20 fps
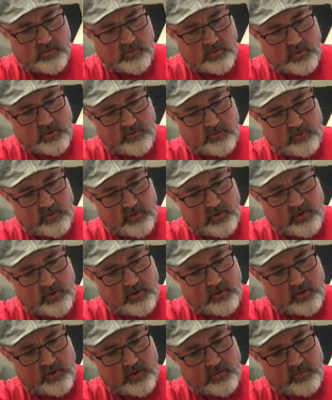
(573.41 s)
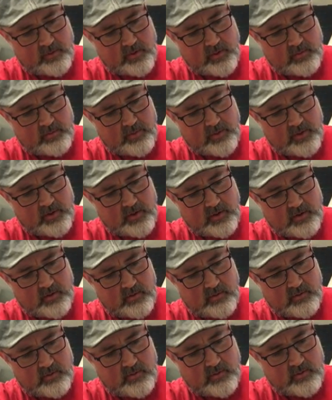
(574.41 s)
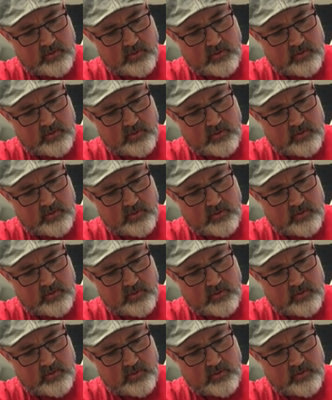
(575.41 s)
were never all that great at playing piano